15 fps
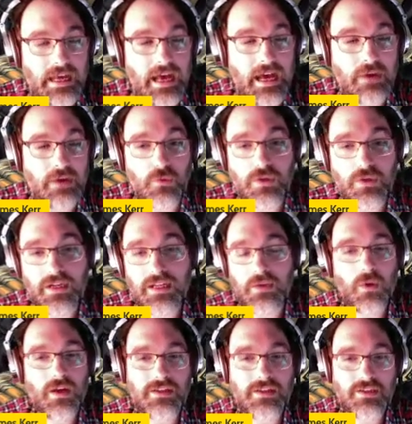I really
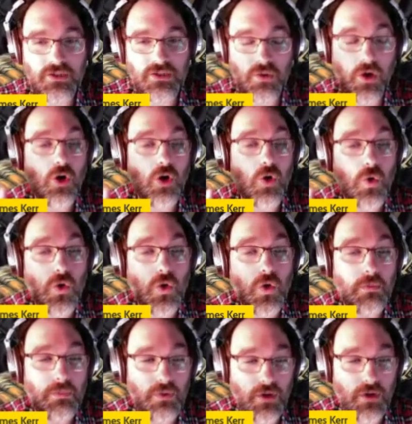wanted to do a whole
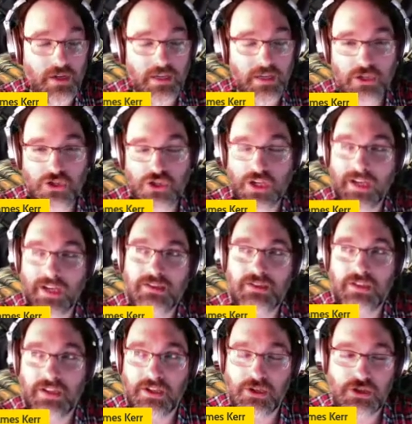book just
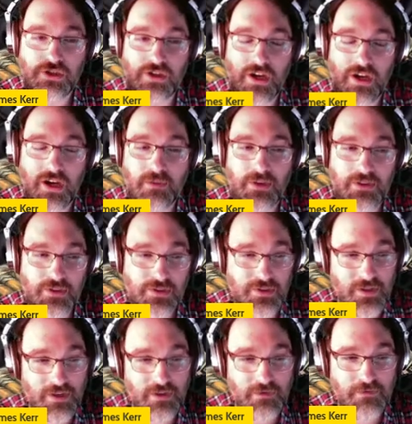on Shaw Brothers
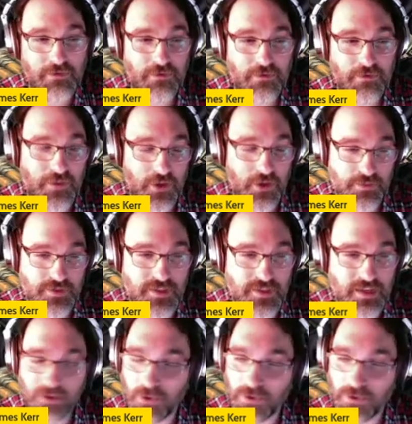Kung Fu films
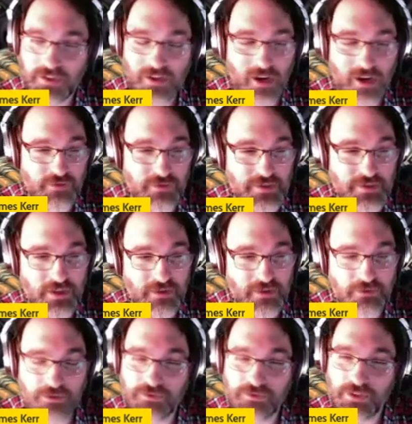and Golden Harvest Kung
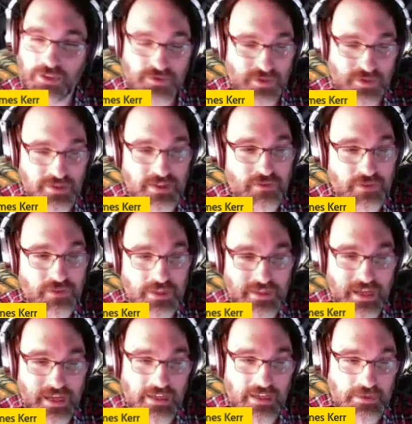Fu films from the 70s
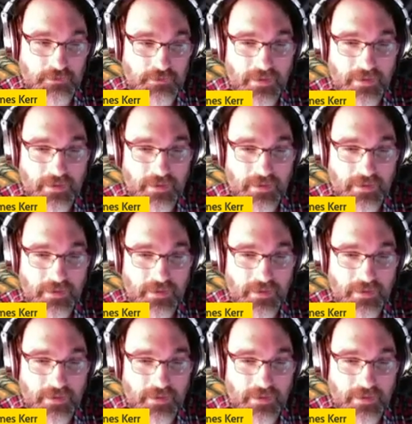and 80s.